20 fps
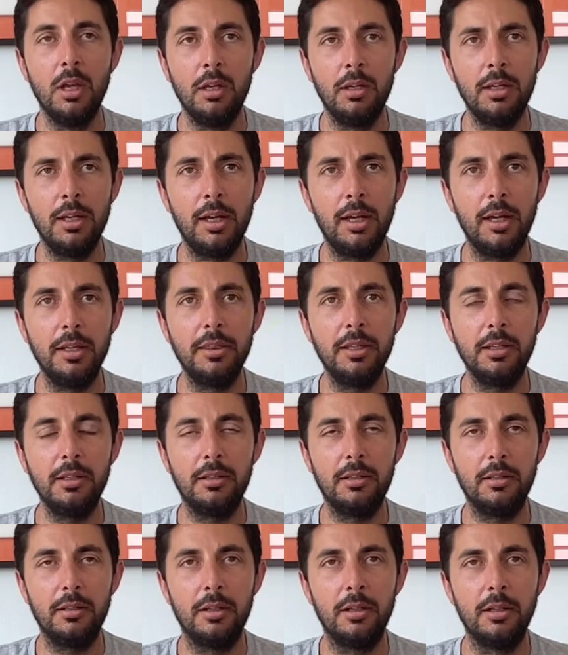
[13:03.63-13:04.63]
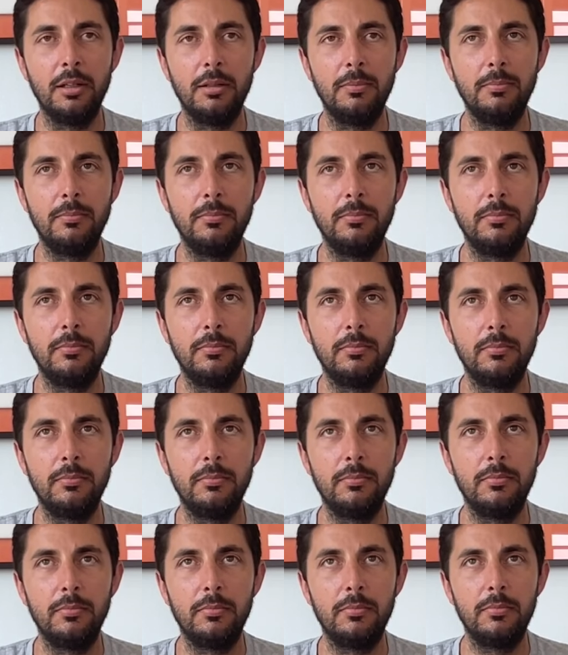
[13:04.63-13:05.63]
Yeah, I think uh,
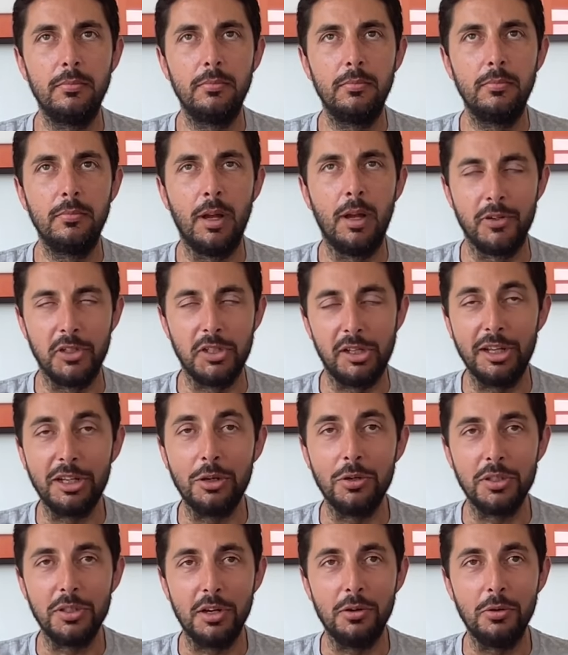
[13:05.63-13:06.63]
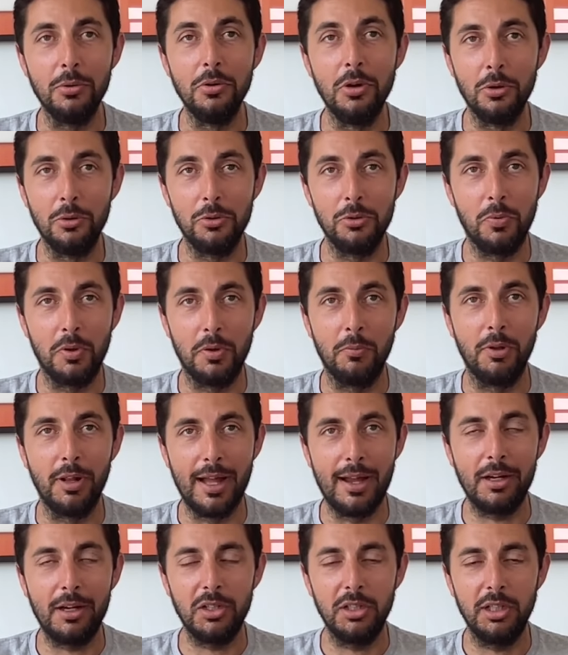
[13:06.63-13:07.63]
obviously, like you said, who knows what will
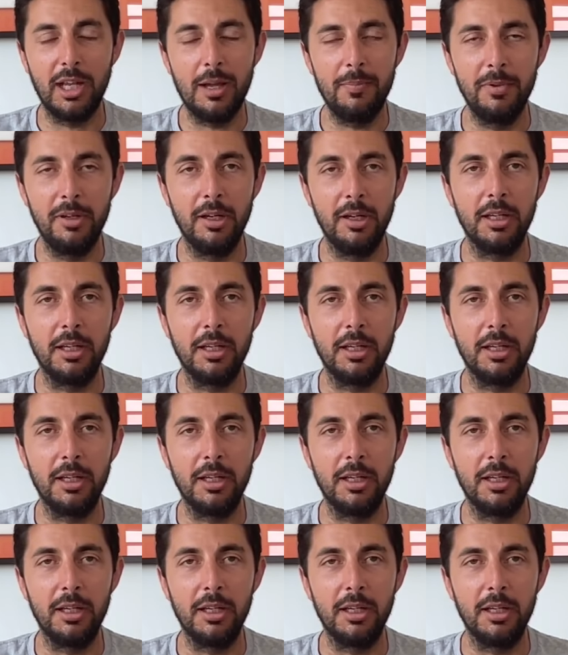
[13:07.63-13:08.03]
actually happen?